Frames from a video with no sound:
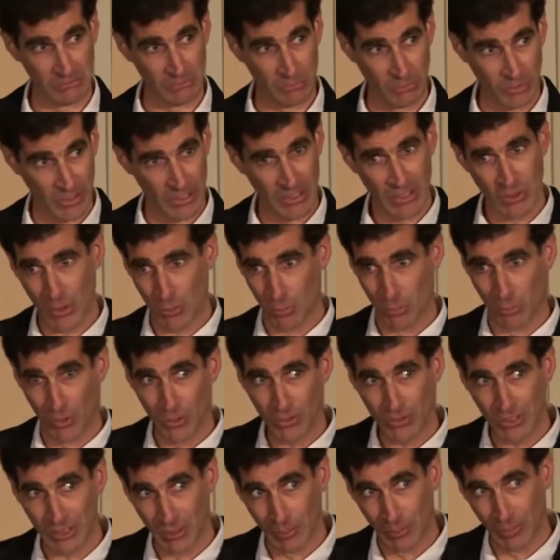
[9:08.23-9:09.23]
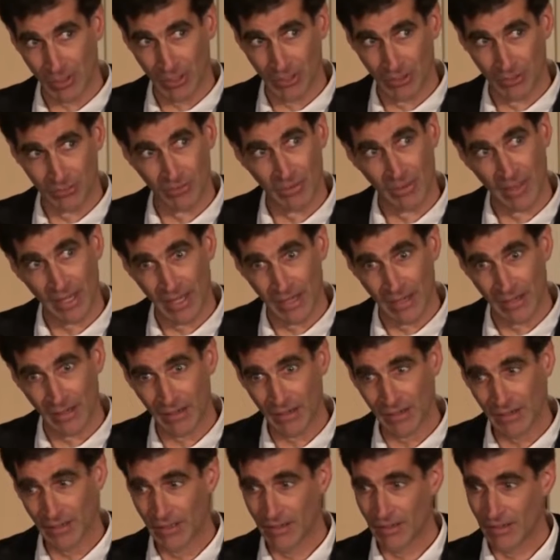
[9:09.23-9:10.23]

what do you know, I broke something over there.